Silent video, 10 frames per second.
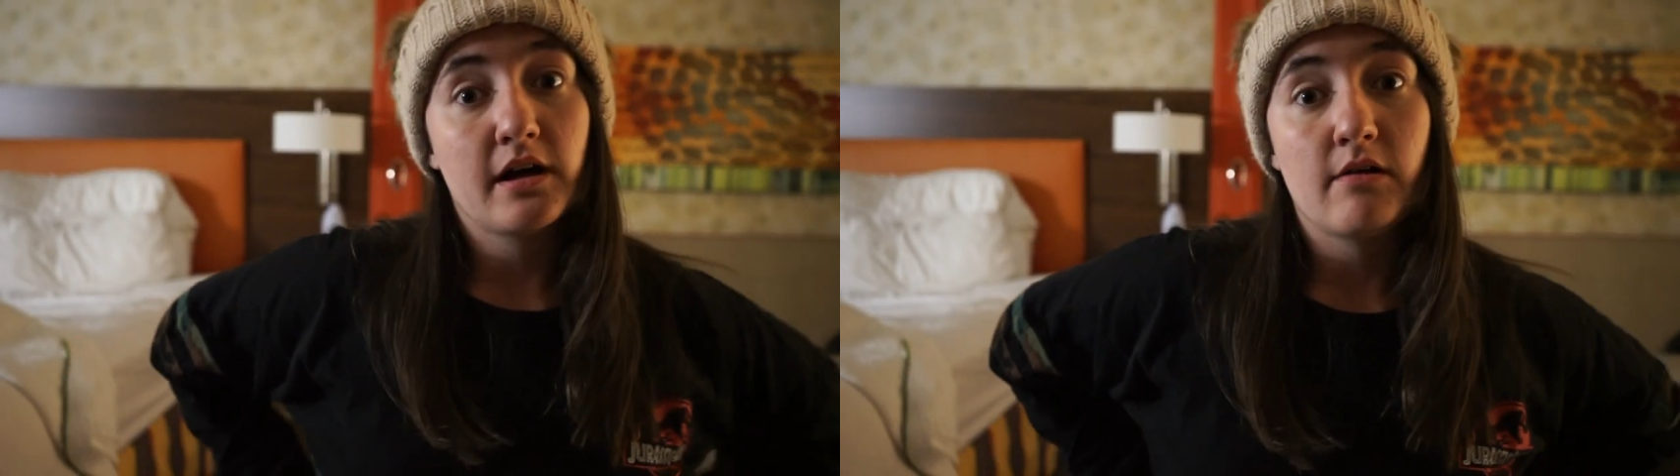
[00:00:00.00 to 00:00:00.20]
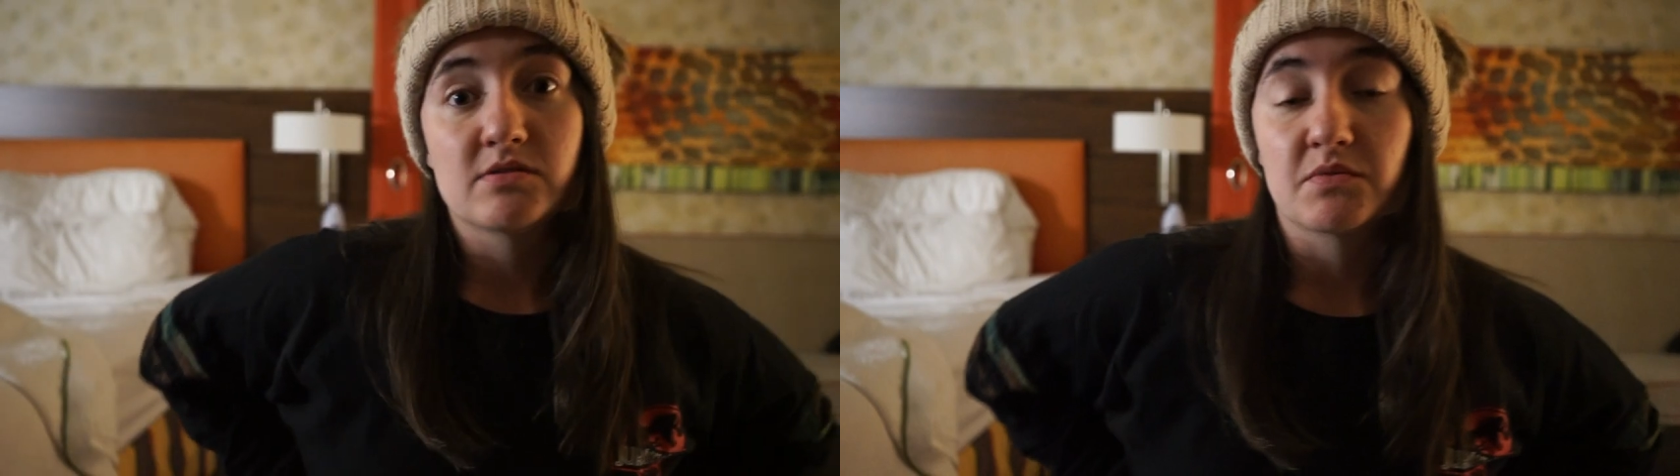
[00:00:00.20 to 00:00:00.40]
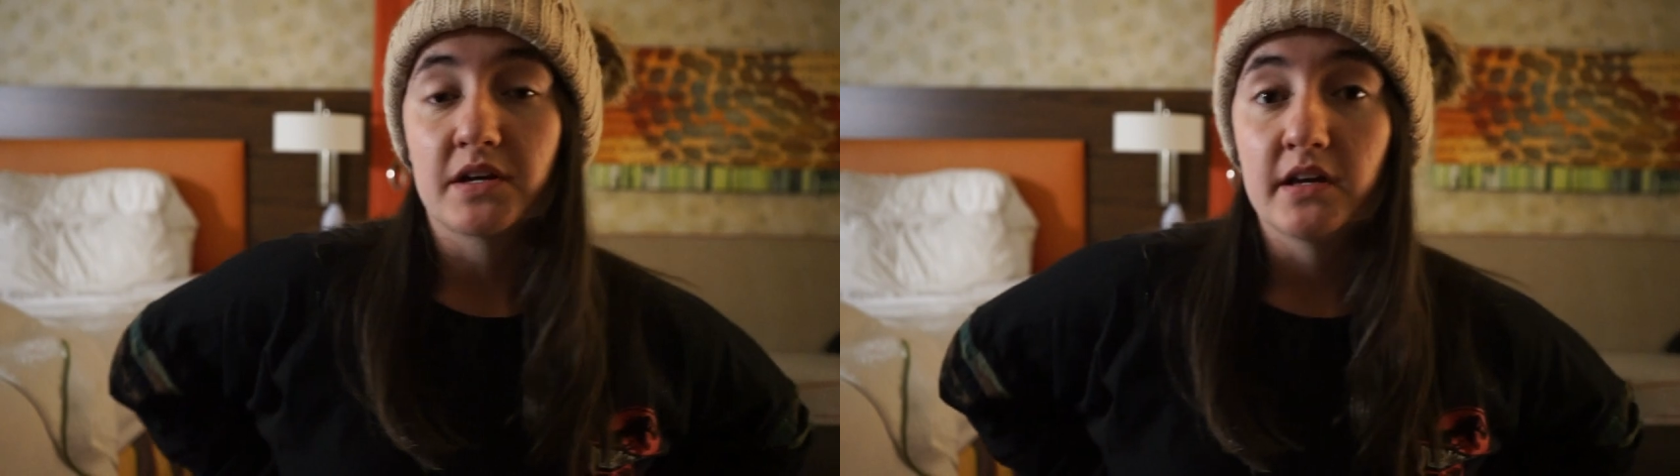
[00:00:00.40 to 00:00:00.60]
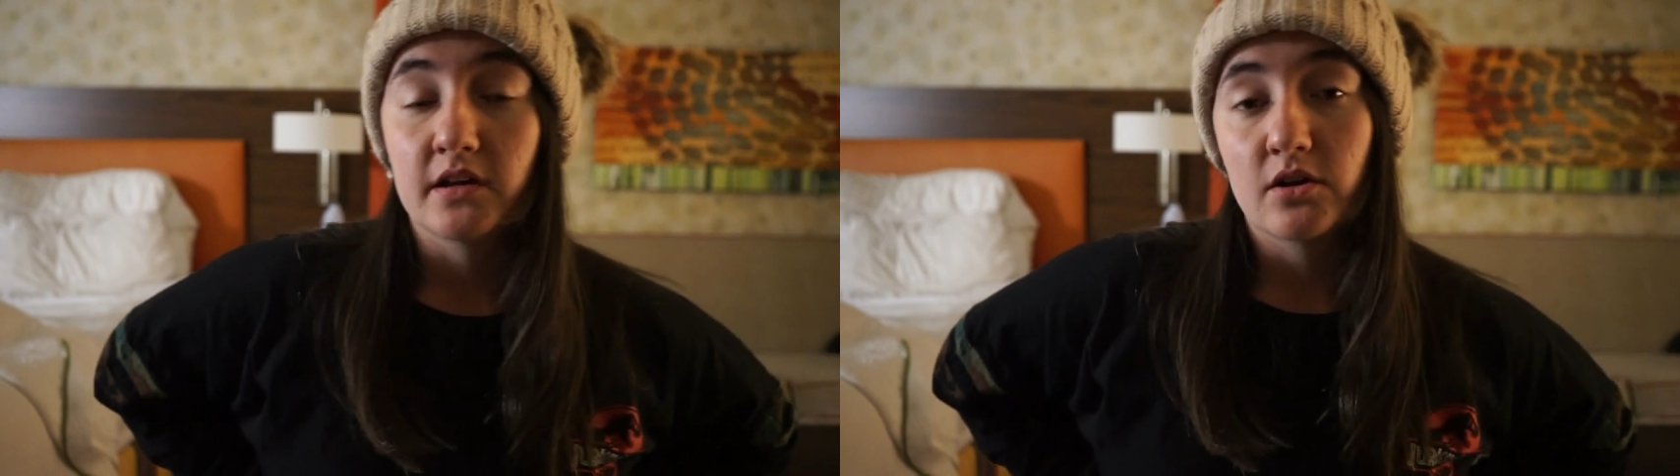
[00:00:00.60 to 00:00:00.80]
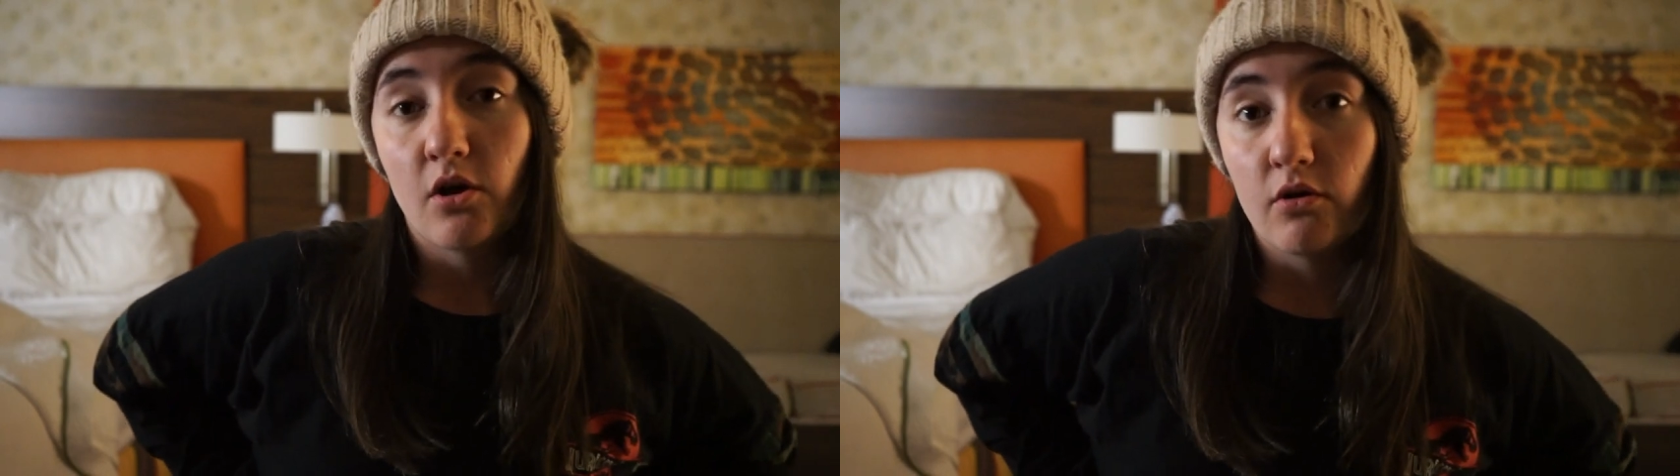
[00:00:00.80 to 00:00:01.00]
I was working in
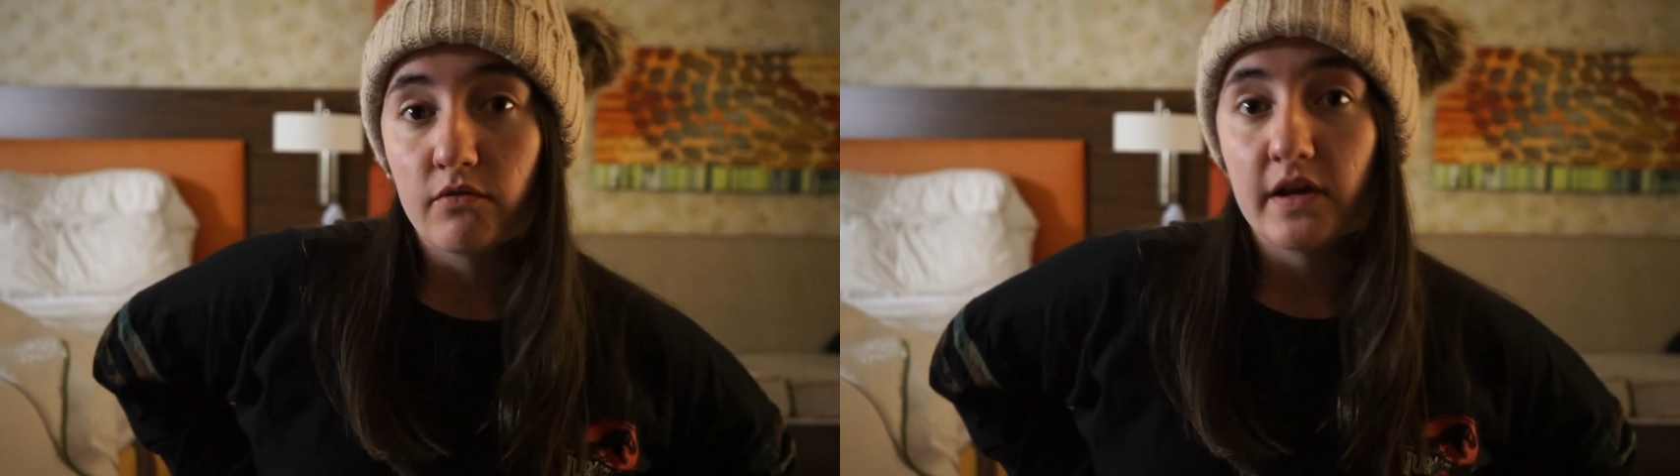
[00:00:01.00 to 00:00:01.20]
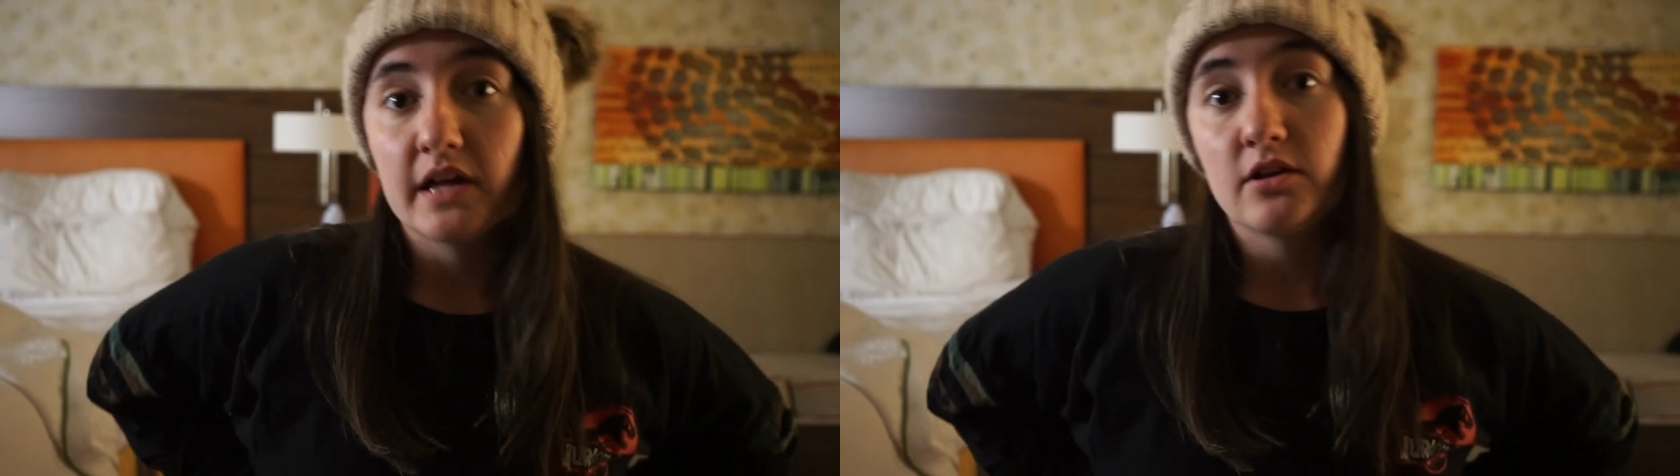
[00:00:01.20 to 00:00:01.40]
COVID